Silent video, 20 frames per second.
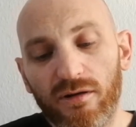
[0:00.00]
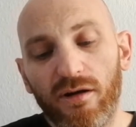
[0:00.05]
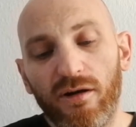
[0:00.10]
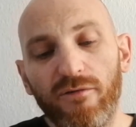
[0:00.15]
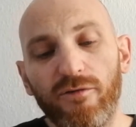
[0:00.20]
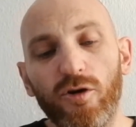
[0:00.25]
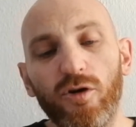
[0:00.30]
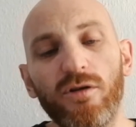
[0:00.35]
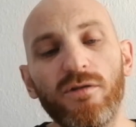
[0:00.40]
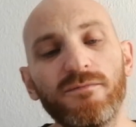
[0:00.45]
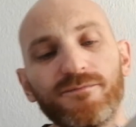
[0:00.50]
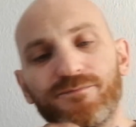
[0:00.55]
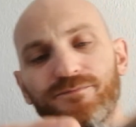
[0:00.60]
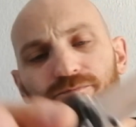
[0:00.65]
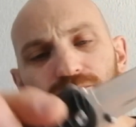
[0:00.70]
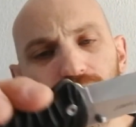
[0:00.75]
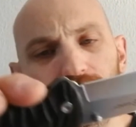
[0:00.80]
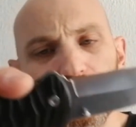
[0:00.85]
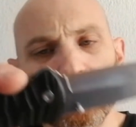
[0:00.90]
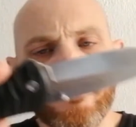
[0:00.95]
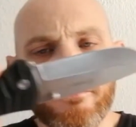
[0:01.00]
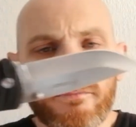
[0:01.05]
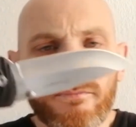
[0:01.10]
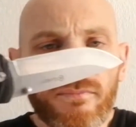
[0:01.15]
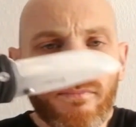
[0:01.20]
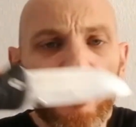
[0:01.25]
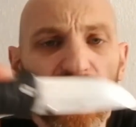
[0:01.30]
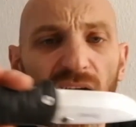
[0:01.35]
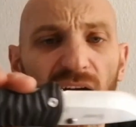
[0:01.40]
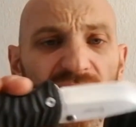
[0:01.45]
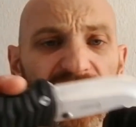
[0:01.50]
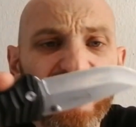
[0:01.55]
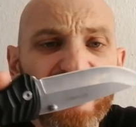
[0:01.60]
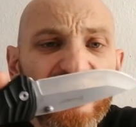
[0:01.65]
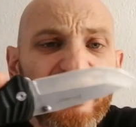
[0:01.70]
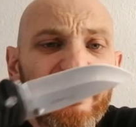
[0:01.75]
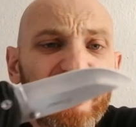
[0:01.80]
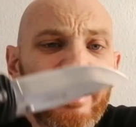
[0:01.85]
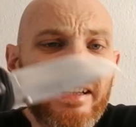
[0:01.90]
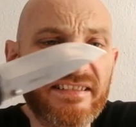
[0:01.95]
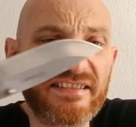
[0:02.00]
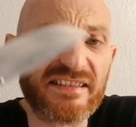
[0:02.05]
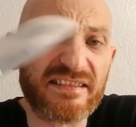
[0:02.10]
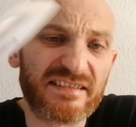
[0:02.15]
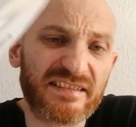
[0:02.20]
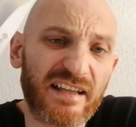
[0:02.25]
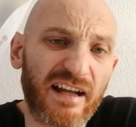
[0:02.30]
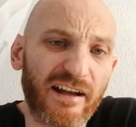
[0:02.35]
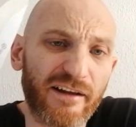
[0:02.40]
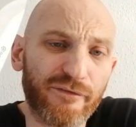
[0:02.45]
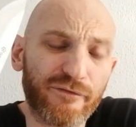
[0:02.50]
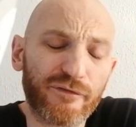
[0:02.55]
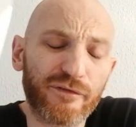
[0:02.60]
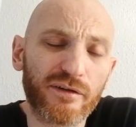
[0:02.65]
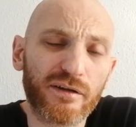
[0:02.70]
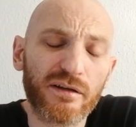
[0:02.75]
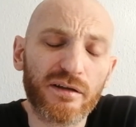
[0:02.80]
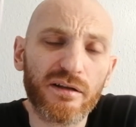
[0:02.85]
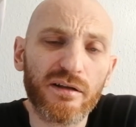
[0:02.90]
Overall, I can suggest this knife